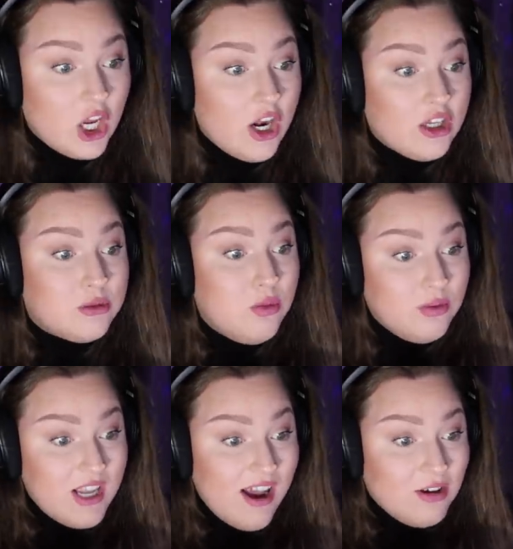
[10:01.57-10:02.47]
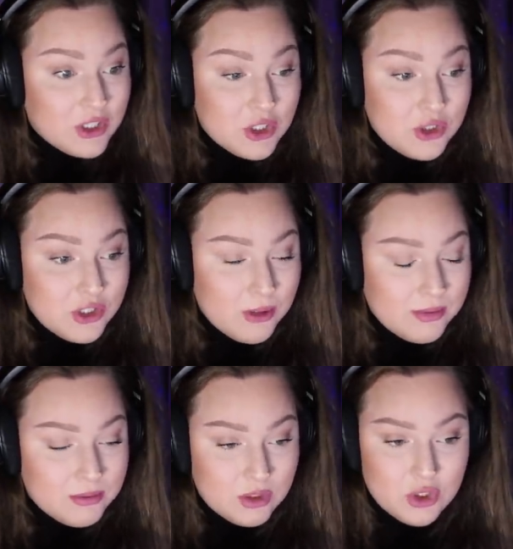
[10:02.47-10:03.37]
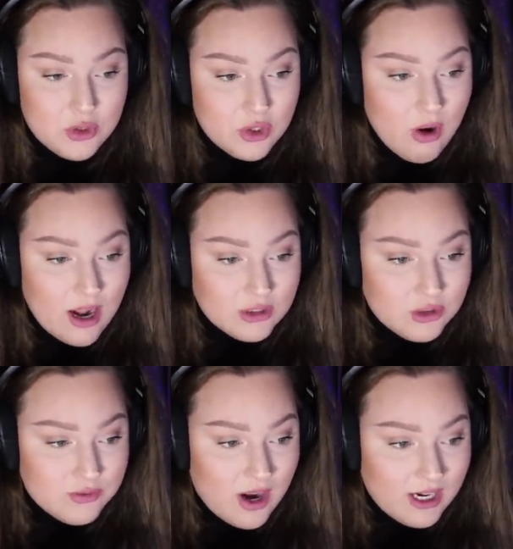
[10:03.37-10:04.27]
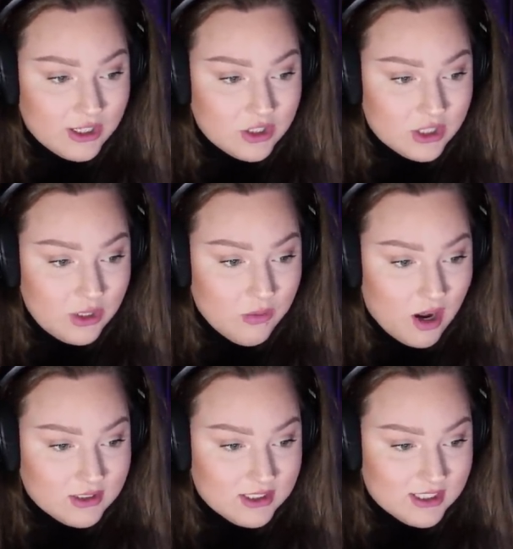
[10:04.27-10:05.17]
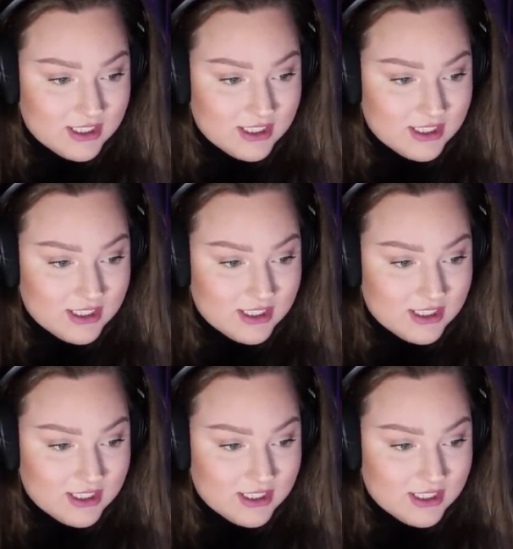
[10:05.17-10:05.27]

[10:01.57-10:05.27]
Jenna has moved out. you them ability to show their gratitude financially and walked into